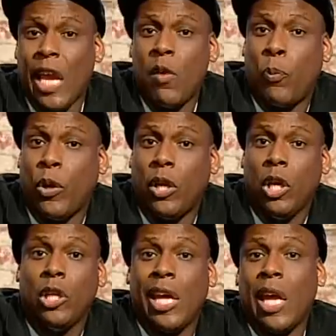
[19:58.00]
They can't even put
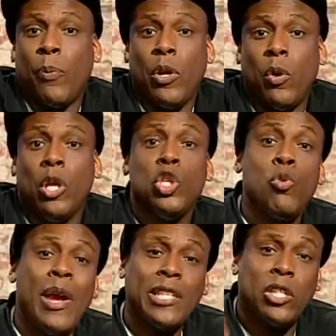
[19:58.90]
it. They can't put on.
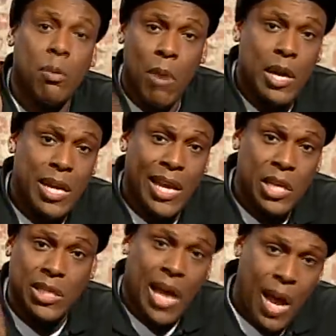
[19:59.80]
You wasted your money
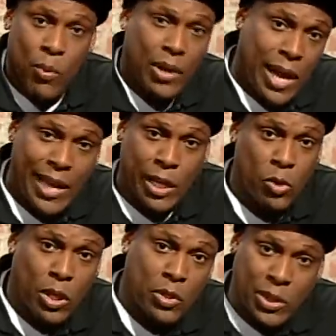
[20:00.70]
and your time on that, like
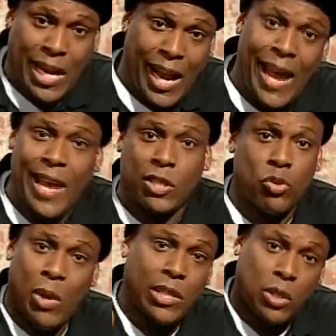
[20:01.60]
you did with that
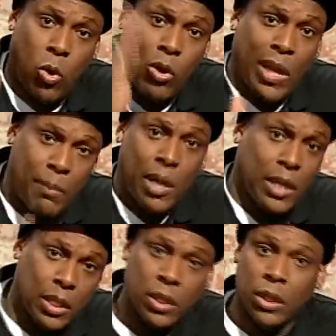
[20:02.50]
ass. You wasted all that
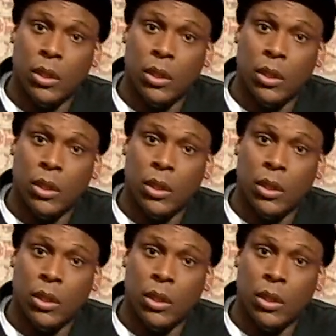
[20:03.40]
money.